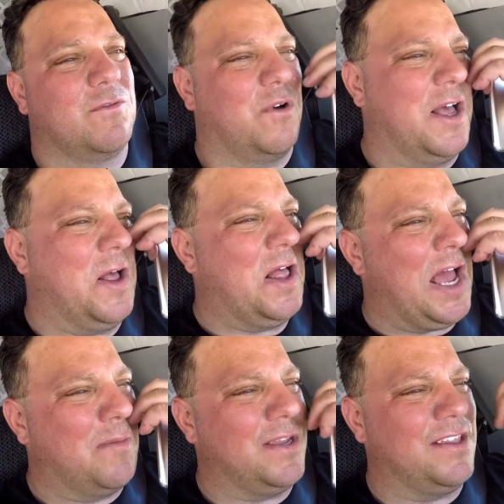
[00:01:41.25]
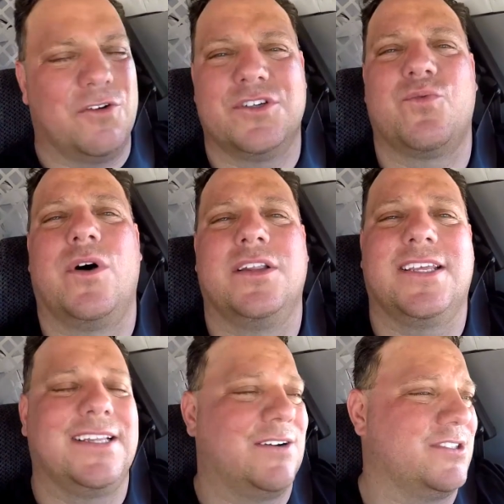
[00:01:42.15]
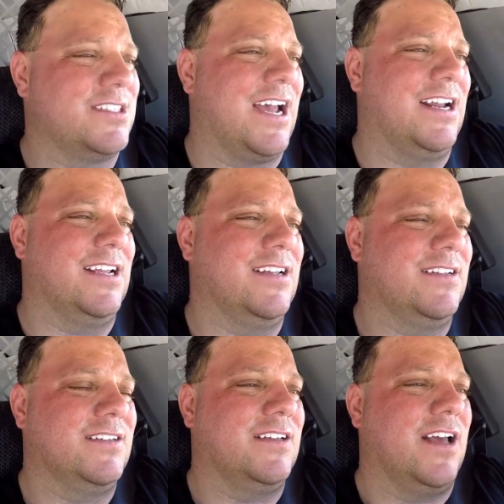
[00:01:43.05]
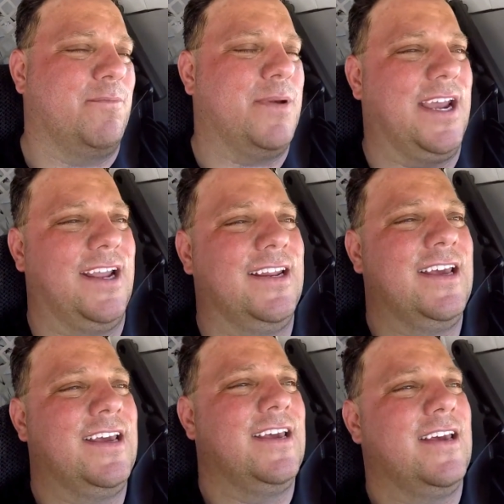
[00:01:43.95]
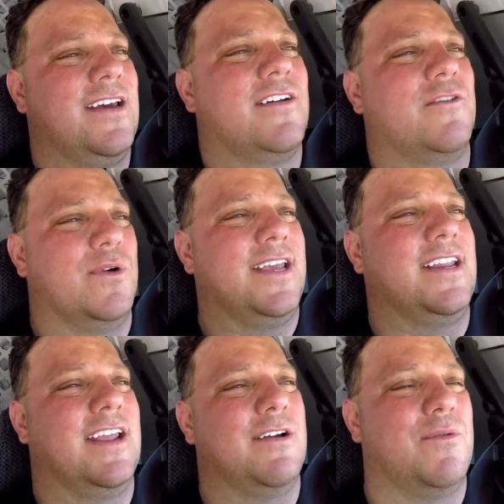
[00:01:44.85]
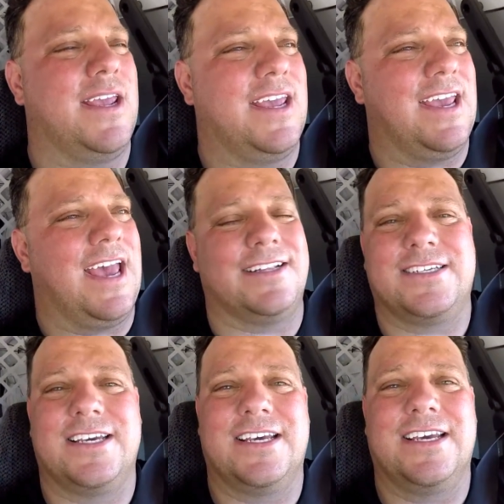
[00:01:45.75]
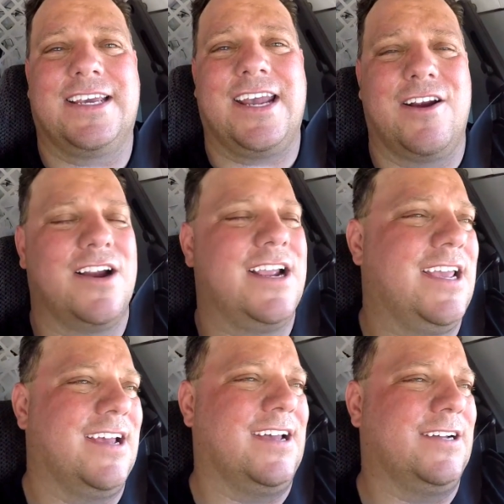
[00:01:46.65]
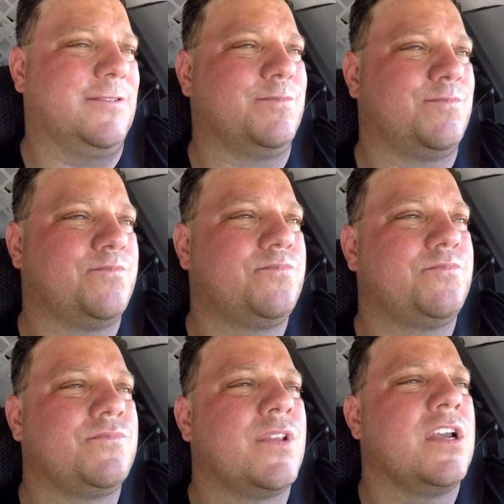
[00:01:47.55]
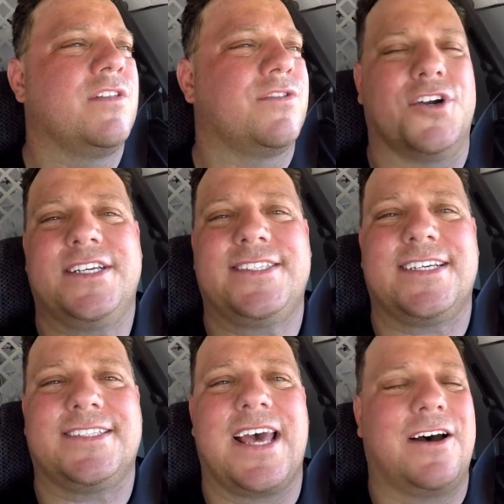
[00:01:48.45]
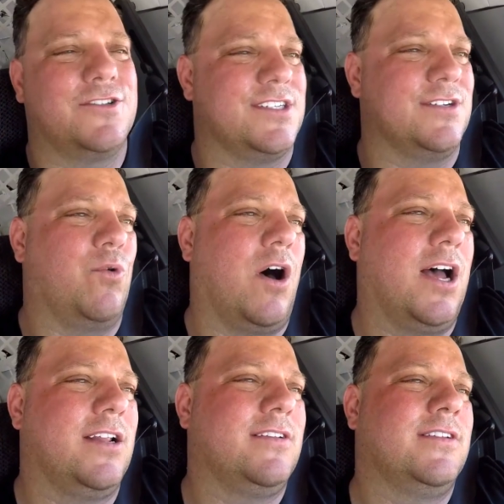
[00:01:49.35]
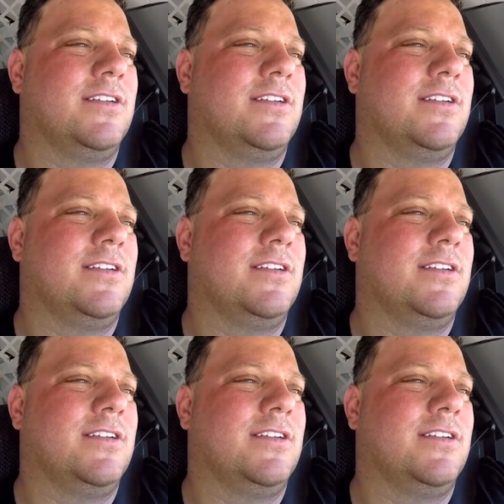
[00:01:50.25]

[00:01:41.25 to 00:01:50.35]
well, I mean, there was one thing that was kind of a pain. We had to carry 36,000-watt